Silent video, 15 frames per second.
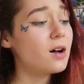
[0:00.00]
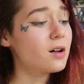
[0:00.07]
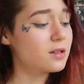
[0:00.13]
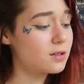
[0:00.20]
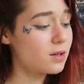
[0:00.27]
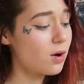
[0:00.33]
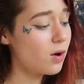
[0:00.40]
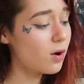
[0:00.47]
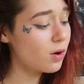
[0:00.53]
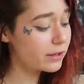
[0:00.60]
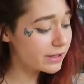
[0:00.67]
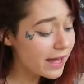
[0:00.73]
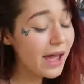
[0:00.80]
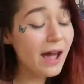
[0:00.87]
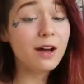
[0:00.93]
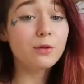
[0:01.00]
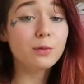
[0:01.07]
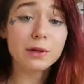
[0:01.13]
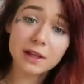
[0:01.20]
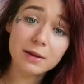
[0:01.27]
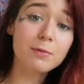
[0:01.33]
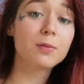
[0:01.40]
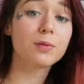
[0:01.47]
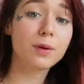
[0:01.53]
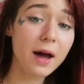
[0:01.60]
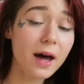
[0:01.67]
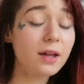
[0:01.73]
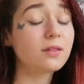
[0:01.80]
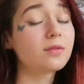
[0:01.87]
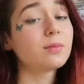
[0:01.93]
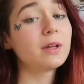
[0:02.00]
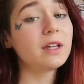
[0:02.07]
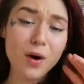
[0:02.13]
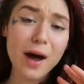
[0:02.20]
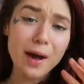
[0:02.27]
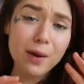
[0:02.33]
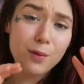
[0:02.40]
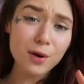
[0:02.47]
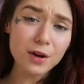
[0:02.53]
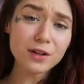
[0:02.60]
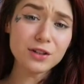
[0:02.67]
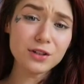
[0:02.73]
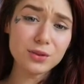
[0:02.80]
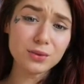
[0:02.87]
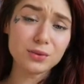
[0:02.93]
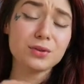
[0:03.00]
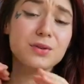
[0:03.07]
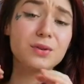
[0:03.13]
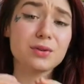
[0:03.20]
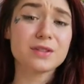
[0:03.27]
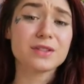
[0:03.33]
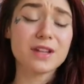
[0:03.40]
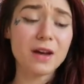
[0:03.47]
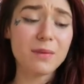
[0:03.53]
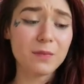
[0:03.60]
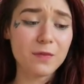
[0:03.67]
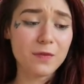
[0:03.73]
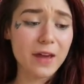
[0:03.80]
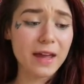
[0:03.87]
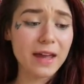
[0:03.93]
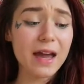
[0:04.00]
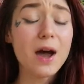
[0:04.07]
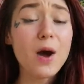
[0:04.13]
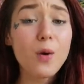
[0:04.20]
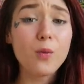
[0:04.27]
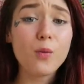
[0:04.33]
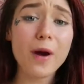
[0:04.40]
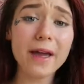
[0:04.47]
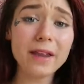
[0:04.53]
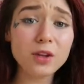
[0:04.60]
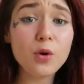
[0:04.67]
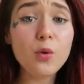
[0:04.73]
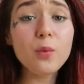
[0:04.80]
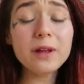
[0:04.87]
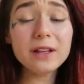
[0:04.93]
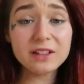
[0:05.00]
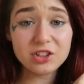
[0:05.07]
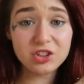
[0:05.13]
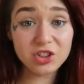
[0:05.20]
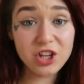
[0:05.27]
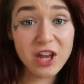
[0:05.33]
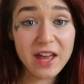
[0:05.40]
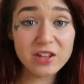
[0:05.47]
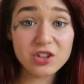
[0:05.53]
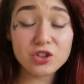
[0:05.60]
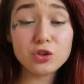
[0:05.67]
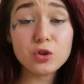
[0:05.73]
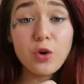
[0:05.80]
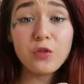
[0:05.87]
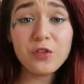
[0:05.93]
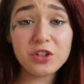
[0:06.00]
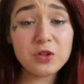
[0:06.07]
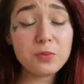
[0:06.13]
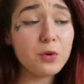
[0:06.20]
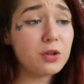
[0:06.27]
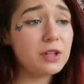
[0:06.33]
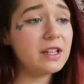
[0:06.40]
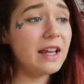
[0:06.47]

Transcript: So yeah, I'm really proud of me. I want you to know something. When you will change your vision board in